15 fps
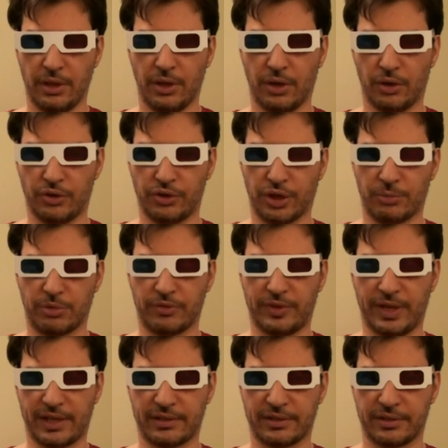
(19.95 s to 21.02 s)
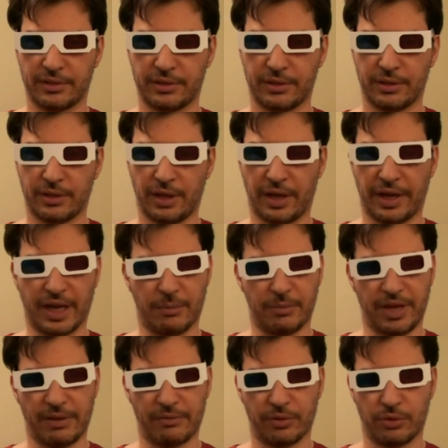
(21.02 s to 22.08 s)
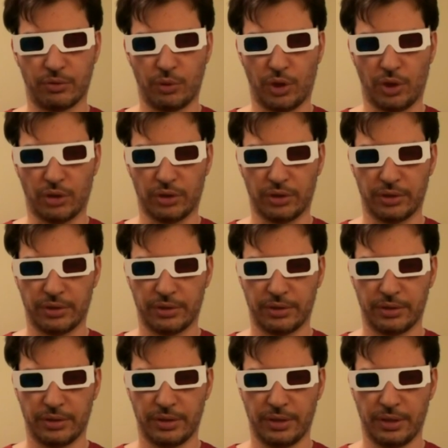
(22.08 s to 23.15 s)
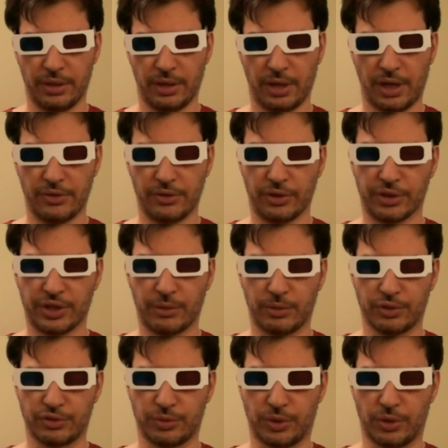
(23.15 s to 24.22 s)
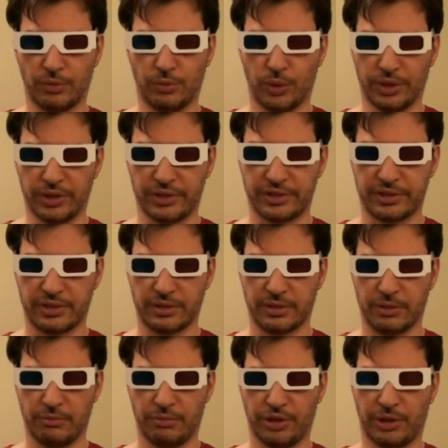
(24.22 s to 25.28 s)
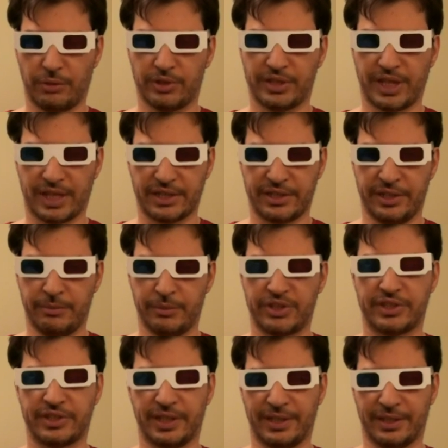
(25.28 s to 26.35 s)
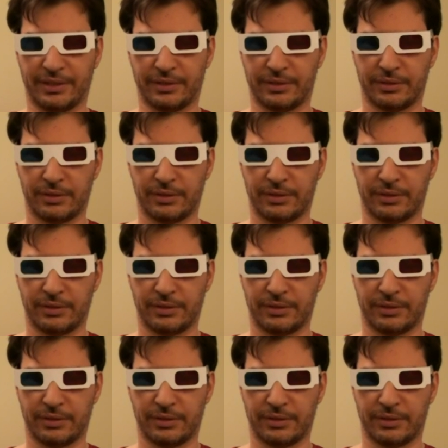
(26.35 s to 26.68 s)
On top of that, I am never wrong. I thought I was wrong once, but I was actually mistaken.